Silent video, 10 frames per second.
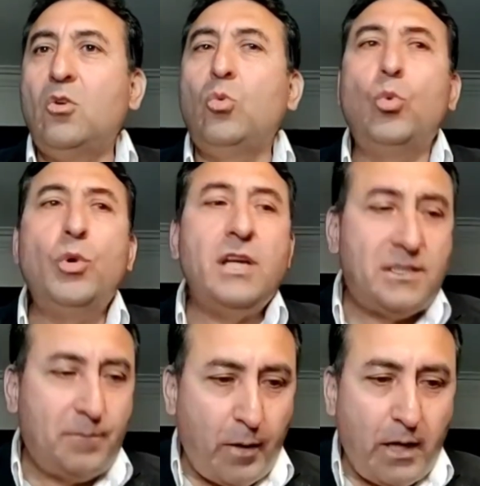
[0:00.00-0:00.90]
We
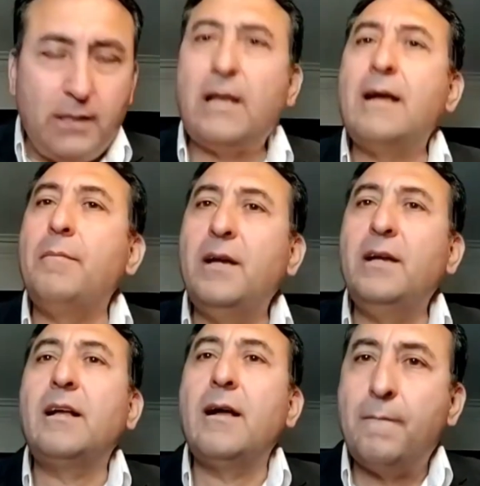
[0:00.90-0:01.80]
expelled an
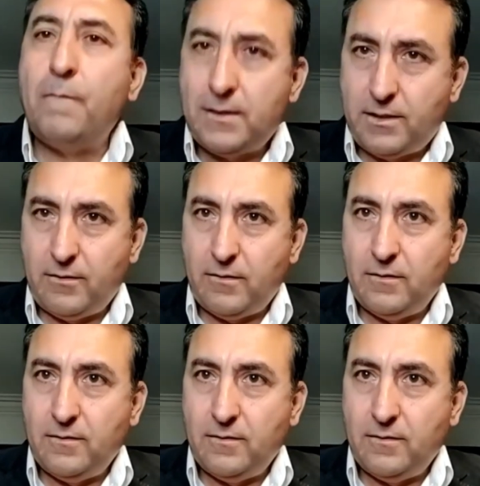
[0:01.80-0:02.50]
American ambassador.